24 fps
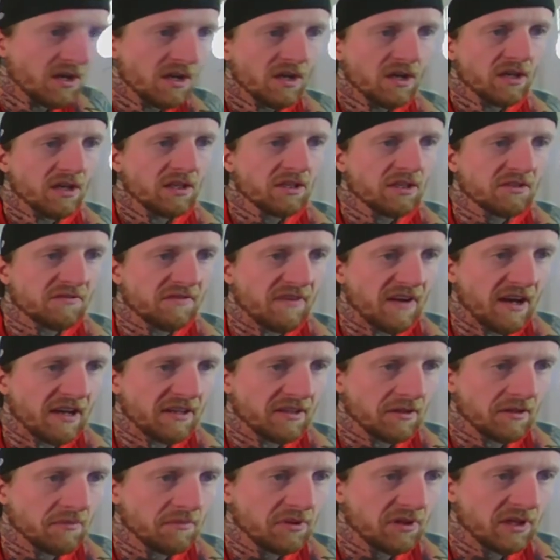Let's
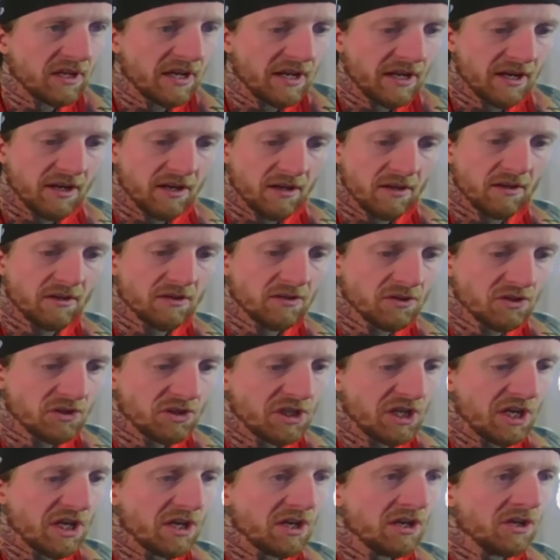find the player.
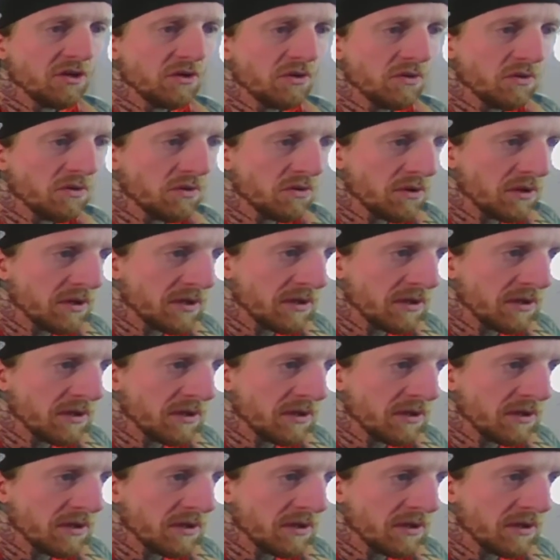J.U.